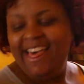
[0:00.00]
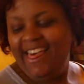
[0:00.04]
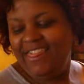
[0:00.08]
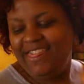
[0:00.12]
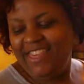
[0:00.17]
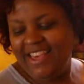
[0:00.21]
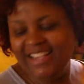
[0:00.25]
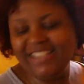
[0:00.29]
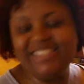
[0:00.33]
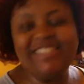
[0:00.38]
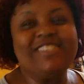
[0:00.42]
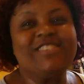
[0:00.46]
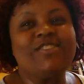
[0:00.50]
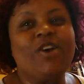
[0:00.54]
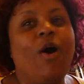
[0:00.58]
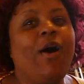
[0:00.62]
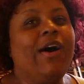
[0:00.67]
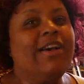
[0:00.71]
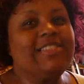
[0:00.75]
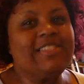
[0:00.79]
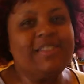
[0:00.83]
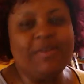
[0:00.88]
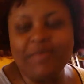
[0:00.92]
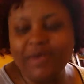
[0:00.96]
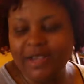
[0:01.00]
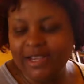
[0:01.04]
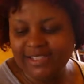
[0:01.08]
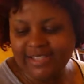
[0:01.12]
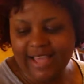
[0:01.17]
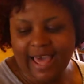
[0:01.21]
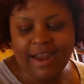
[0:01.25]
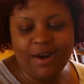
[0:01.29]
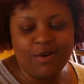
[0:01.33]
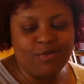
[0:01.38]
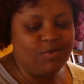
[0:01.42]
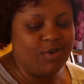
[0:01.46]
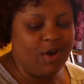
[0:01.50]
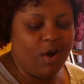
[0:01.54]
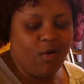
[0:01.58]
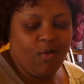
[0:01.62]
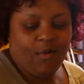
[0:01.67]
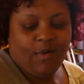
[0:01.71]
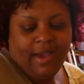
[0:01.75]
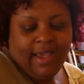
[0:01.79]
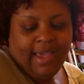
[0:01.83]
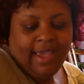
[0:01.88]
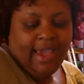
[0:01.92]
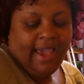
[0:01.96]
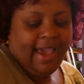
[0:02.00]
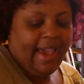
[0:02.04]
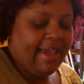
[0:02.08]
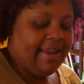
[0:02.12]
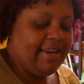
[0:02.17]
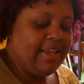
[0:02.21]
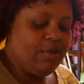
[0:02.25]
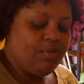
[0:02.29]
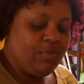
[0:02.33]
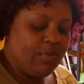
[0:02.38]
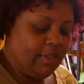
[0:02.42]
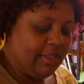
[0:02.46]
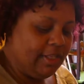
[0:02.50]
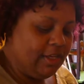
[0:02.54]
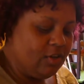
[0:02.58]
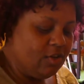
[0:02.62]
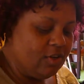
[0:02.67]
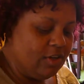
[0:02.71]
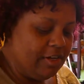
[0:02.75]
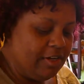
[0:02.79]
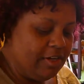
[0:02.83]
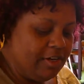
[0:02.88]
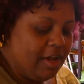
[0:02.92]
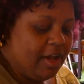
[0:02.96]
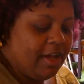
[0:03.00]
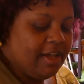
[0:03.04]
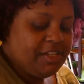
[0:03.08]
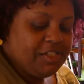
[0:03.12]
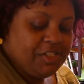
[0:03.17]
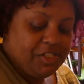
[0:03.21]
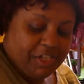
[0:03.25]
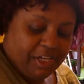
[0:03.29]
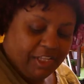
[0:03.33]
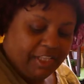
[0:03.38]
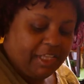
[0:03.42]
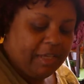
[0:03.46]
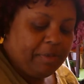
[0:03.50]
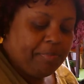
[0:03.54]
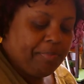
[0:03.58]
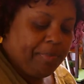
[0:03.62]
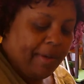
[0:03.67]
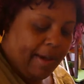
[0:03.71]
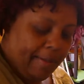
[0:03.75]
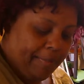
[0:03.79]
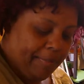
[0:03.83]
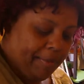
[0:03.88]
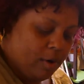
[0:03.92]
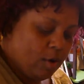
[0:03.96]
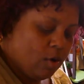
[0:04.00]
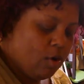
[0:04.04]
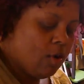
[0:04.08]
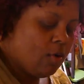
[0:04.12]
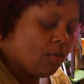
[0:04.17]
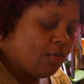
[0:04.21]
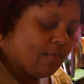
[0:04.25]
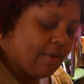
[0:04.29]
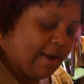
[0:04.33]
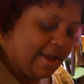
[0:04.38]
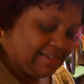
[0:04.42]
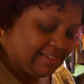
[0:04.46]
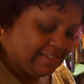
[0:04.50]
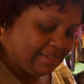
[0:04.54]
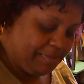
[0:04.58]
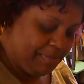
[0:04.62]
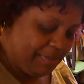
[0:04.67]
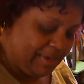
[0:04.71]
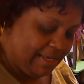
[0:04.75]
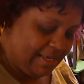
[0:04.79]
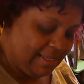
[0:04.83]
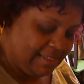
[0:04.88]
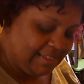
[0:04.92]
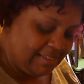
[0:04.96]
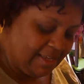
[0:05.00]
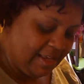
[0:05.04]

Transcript: This is awesome because I don't know any really good chili pepper recipes.